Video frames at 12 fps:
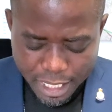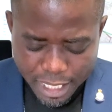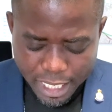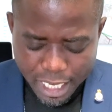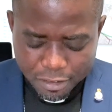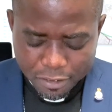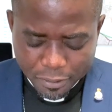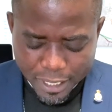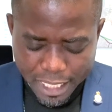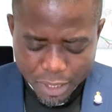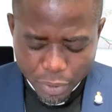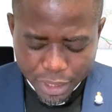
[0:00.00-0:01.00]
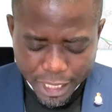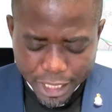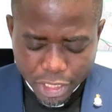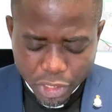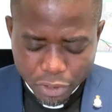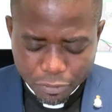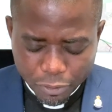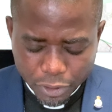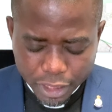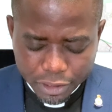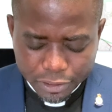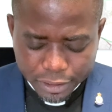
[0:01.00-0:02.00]
Heavenly Father, we thank you for
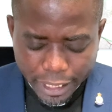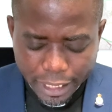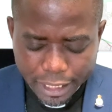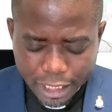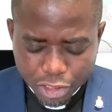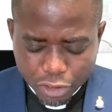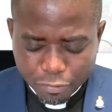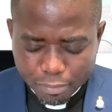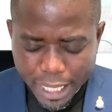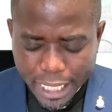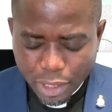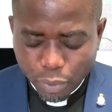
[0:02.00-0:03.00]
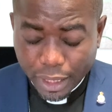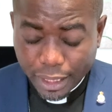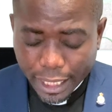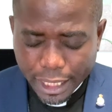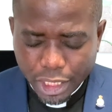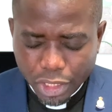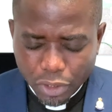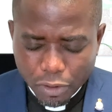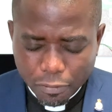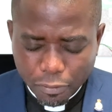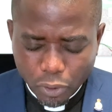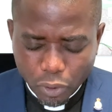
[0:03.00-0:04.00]
this day that you've made. We thank
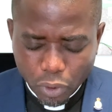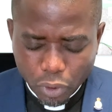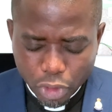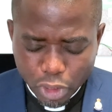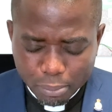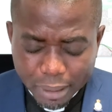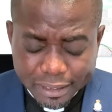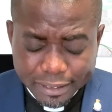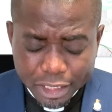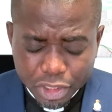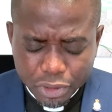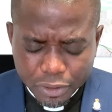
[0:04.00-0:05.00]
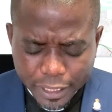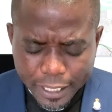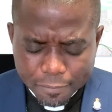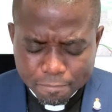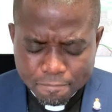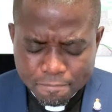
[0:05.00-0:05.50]
you for your message today.